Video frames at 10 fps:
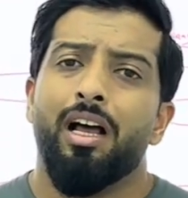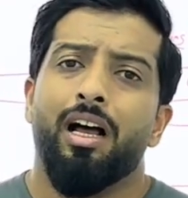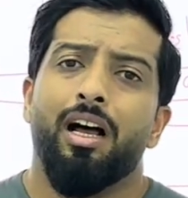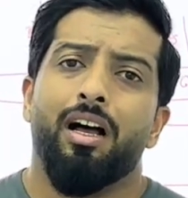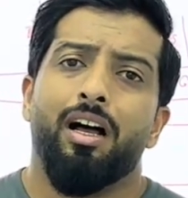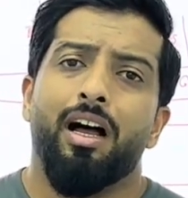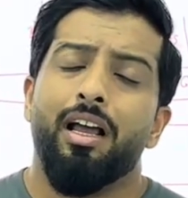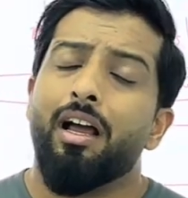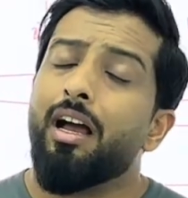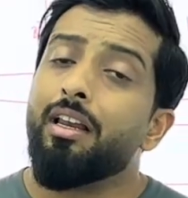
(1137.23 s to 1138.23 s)

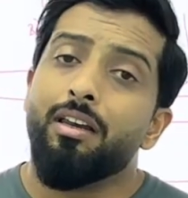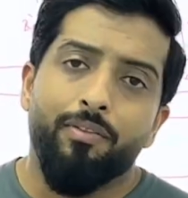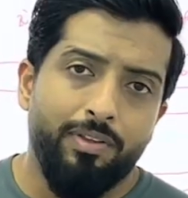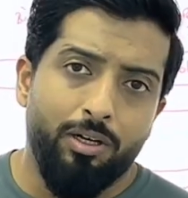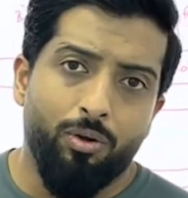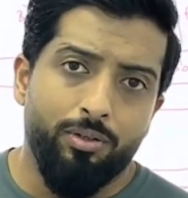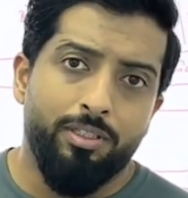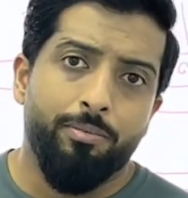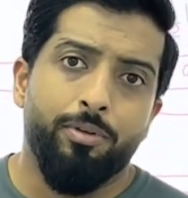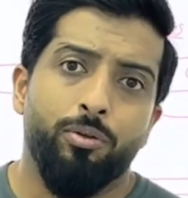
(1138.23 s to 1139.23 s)
I love that
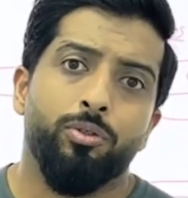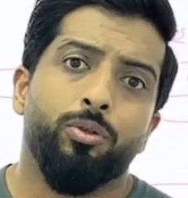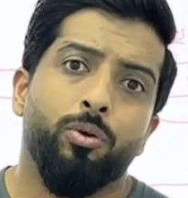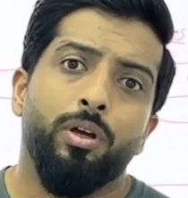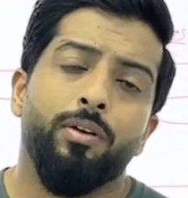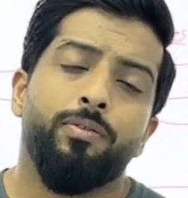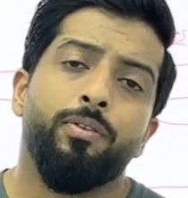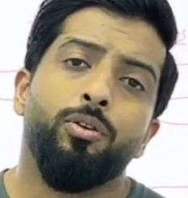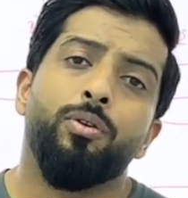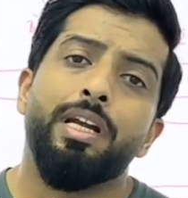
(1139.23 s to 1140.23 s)
concept, you know. So if
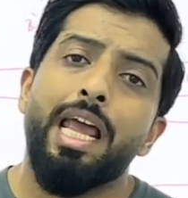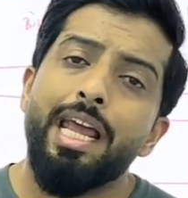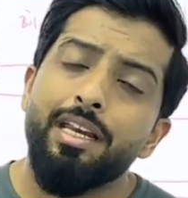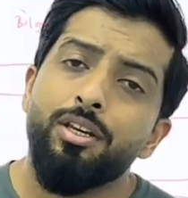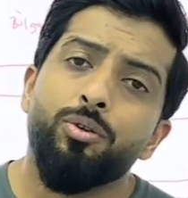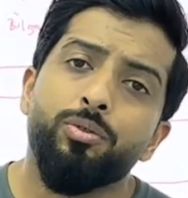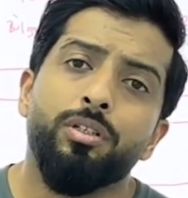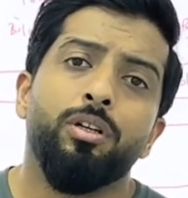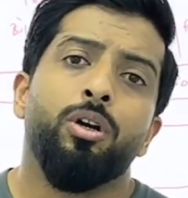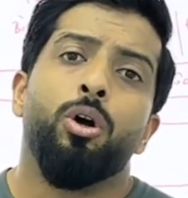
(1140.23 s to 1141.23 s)
you're an end user,